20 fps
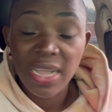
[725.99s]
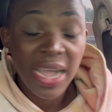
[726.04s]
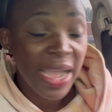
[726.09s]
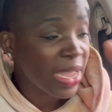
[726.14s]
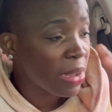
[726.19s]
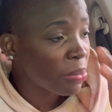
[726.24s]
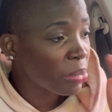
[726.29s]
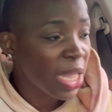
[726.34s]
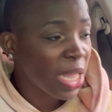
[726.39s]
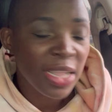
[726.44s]
I
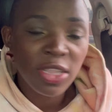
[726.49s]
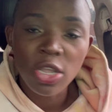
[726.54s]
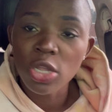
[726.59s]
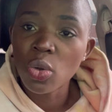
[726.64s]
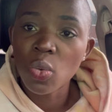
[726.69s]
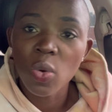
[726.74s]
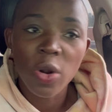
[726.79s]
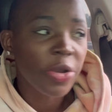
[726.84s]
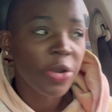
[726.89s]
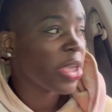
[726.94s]
am not going to
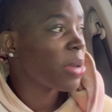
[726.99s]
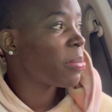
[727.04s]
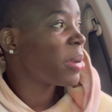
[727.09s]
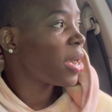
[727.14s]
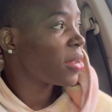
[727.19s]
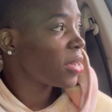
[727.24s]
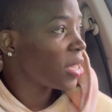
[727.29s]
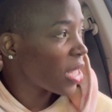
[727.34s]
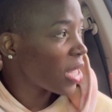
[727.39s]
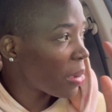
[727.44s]
worry
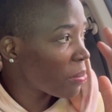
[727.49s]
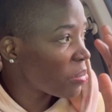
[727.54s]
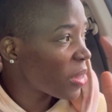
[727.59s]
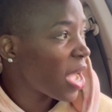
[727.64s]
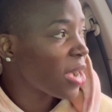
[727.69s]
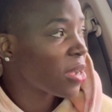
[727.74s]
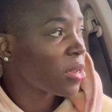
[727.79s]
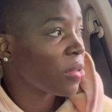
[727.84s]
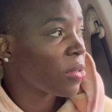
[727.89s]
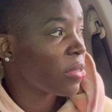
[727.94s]
about it. I'm
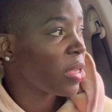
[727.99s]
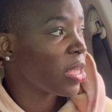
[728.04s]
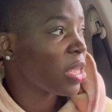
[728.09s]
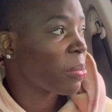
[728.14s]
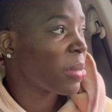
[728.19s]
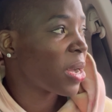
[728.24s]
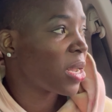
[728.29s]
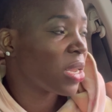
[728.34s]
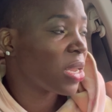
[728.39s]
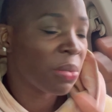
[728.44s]
not going to think
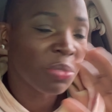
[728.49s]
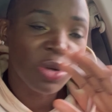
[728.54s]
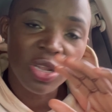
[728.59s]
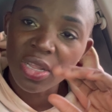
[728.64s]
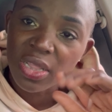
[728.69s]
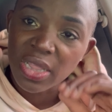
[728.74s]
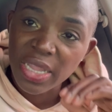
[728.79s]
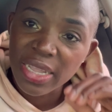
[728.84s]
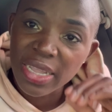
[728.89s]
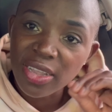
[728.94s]
about it. I'm going to
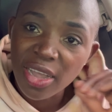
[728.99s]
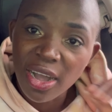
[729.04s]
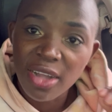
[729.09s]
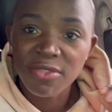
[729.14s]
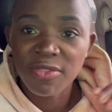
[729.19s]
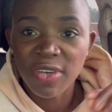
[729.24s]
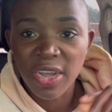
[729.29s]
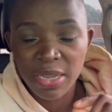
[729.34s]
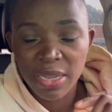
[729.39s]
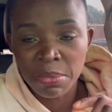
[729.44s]
let God
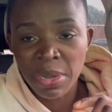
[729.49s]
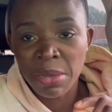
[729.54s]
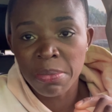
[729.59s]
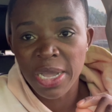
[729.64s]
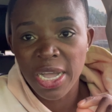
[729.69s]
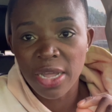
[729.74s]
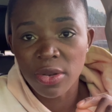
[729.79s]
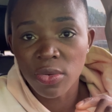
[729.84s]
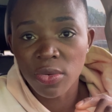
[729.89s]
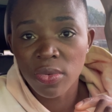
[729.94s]
fight my
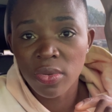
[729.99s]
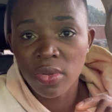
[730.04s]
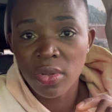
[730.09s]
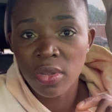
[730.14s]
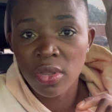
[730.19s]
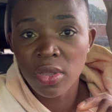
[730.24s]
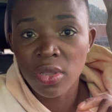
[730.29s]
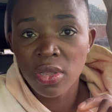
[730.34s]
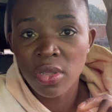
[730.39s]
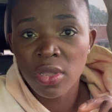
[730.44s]
battle.
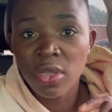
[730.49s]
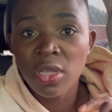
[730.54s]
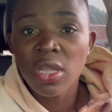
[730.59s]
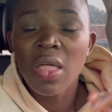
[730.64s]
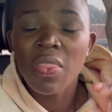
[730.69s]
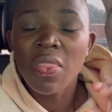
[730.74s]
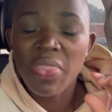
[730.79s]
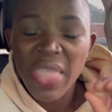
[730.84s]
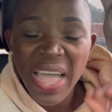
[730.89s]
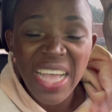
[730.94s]

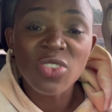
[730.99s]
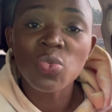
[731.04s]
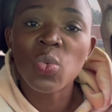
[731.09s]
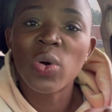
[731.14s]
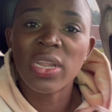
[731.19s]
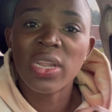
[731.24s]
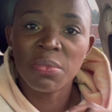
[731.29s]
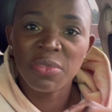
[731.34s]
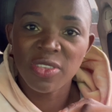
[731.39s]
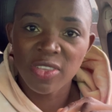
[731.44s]
That's
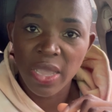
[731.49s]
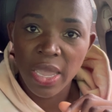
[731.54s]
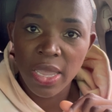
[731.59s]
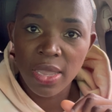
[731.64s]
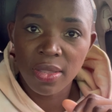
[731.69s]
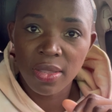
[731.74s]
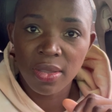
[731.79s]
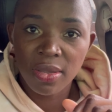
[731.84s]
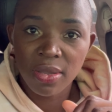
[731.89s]
what I'm saying.